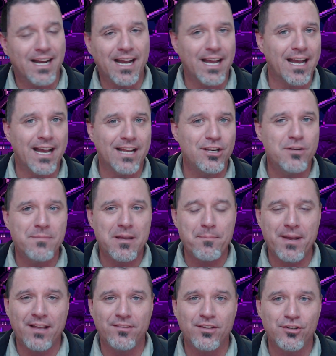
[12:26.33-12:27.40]
I do my
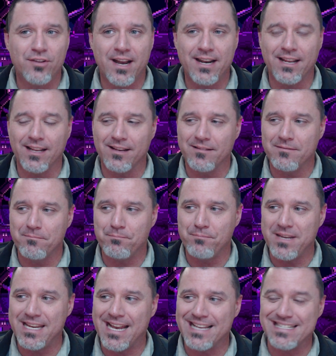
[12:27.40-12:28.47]
best to try to
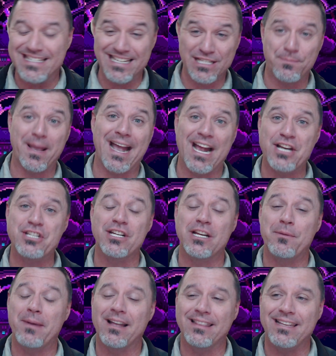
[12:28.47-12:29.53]
be as dispassionate
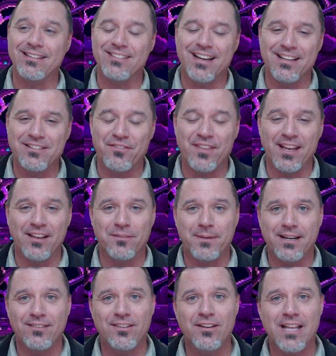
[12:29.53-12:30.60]
about these kinds of things, but
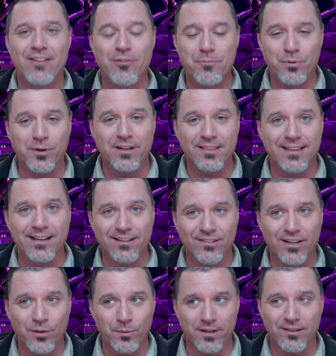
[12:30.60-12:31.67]
I still have important things
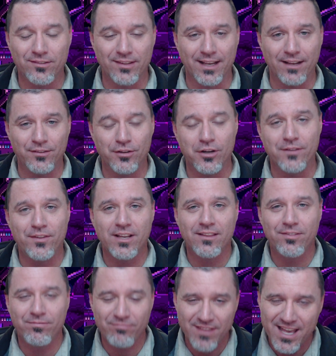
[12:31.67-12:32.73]
that I want to say. So if you
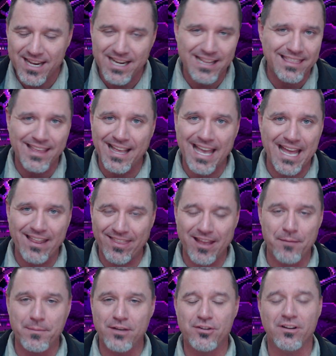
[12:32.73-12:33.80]
got anything out of
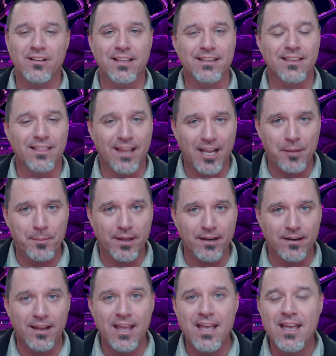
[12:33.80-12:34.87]
that, be sure to click the like
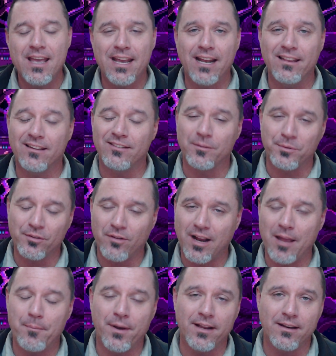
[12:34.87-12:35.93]
button, hit the
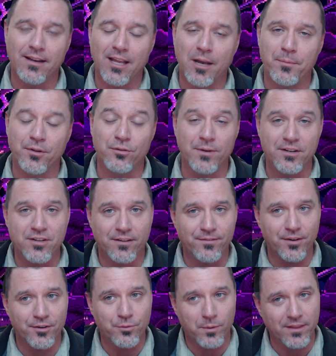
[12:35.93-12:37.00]
subscribe button to help us reach our
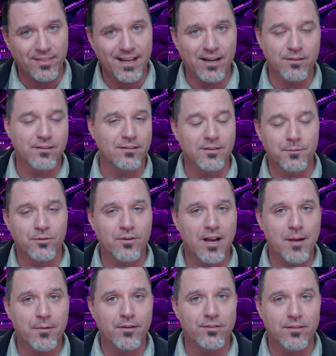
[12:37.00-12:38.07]
first 1,000
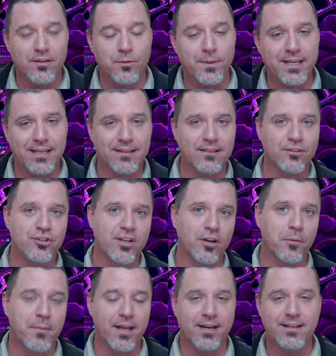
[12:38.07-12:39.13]
subscribers so that we can get this
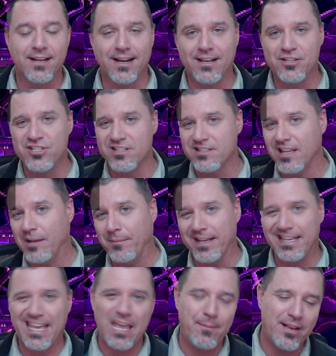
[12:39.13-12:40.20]
channel monetized, just like my
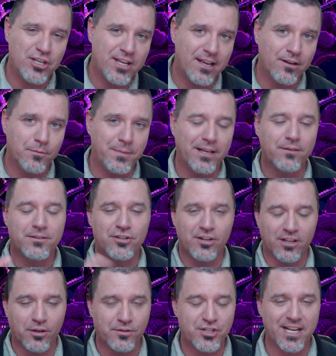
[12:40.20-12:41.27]
gaming channel. Be sure to
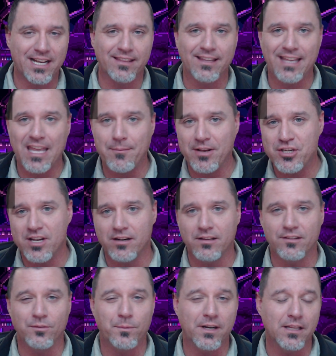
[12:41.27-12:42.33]
go check out the gaming channel
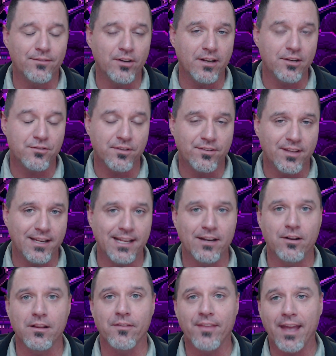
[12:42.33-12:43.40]
as well if you're interested in
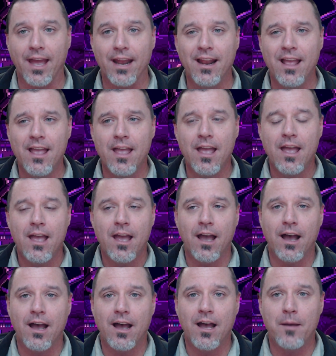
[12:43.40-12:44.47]
all of that.
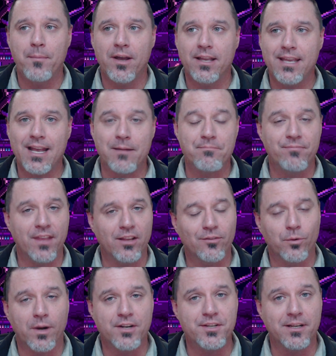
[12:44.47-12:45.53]
But yeah, thanks
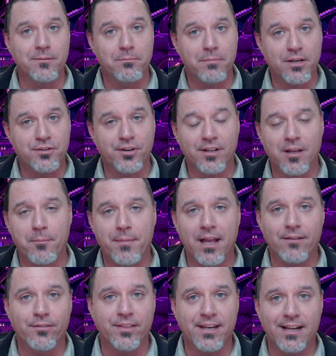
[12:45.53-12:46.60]
for watching. Be sure to come back
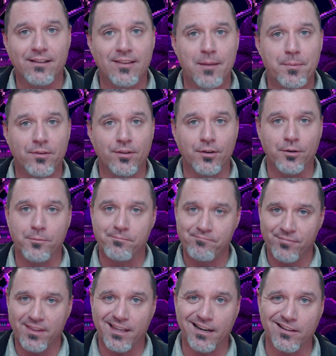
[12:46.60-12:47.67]
for the next episode,
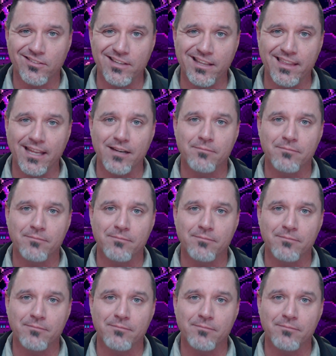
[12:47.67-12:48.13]
and I'll see you then.